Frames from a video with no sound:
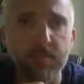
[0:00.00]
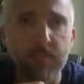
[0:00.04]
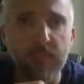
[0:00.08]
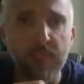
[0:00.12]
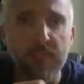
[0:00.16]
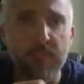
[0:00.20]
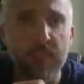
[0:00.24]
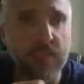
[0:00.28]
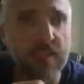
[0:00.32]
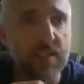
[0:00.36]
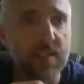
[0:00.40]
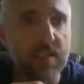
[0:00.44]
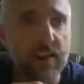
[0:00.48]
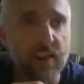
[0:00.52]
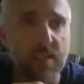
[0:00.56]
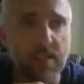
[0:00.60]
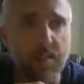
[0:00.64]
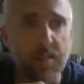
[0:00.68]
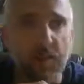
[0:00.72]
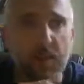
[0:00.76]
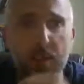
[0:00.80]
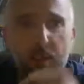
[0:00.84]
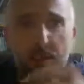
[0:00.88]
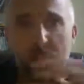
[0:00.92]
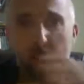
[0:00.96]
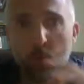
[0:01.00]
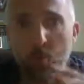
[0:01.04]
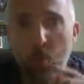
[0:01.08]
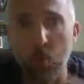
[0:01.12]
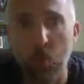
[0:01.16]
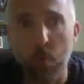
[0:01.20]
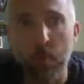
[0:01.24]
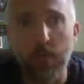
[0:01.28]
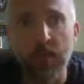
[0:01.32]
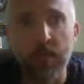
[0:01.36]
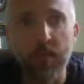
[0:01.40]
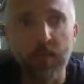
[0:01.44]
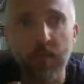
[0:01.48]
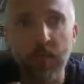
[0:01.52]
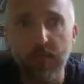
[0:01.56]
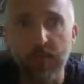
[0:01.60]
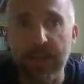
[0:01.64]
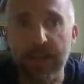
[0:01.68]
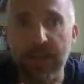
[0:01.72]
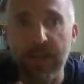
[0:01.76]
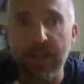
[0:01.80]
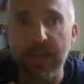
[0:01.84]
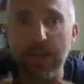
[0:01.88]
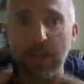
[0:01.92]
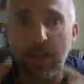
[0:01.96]
It's tough because you're working your
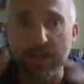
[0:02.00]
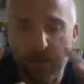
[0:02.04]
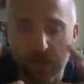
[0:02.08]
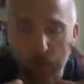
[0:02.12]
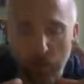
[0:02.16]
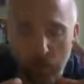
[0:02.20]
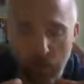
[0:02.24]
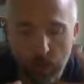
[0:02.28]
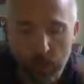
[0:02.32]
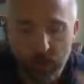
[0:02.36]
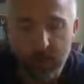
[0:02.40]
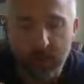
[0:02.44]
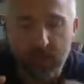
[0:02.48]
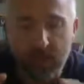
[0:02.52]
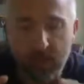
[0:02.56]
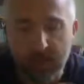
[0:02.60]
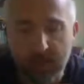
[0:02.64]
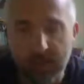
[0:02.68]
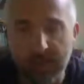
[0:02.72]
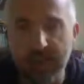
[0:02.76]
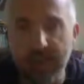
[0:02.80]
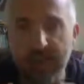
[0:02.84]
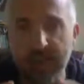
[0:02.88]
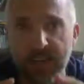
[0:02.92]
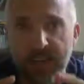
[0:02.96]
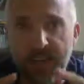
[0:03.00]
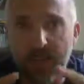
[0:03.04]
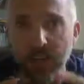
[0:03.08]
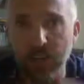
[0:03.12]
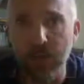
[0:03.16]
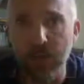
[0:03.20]
tail off to really succeed and